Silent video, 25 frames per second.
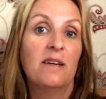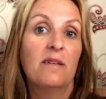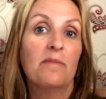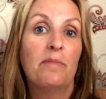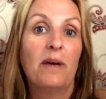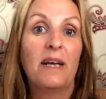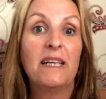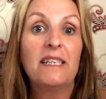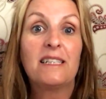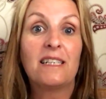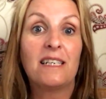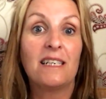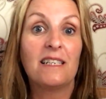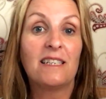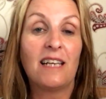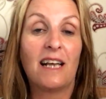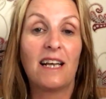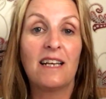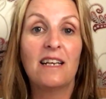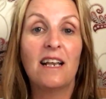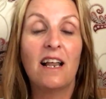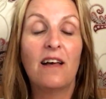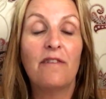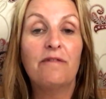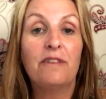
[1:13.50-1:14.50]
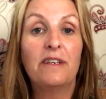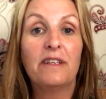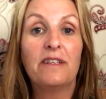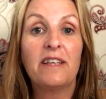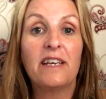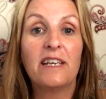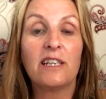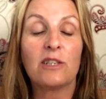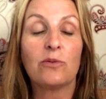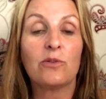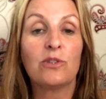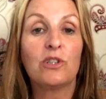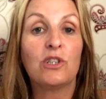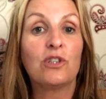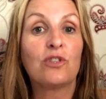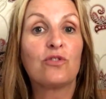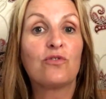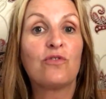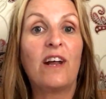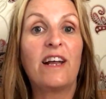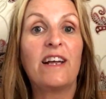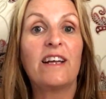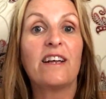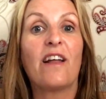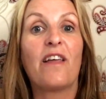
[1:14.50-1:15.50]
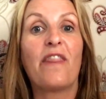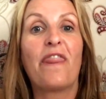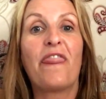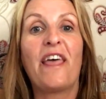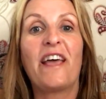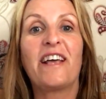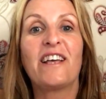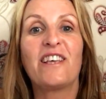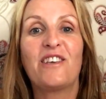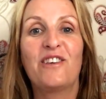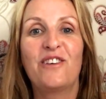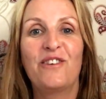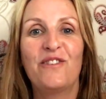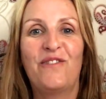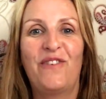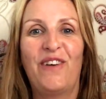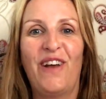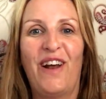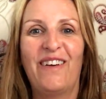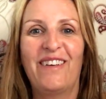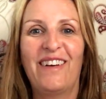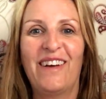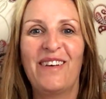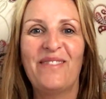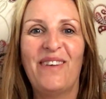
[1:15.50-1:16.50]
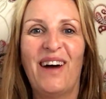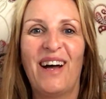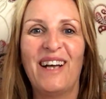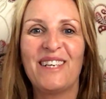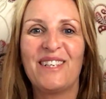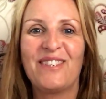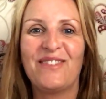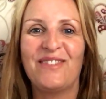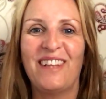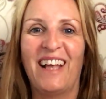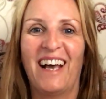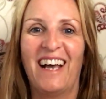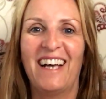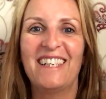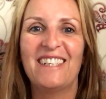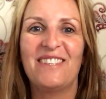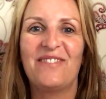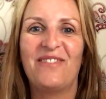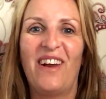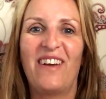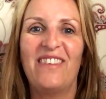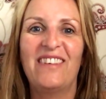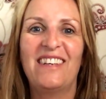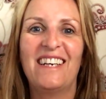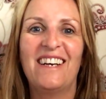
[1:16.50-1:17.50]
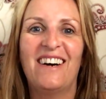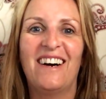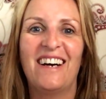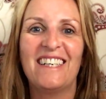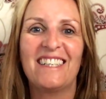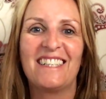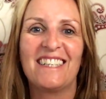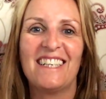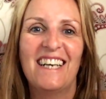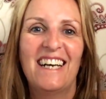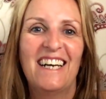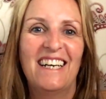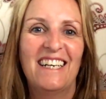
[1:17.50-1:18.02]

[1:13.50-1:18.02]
basically saying lovely things, which is great, and I thank you very much for that. It's very nice.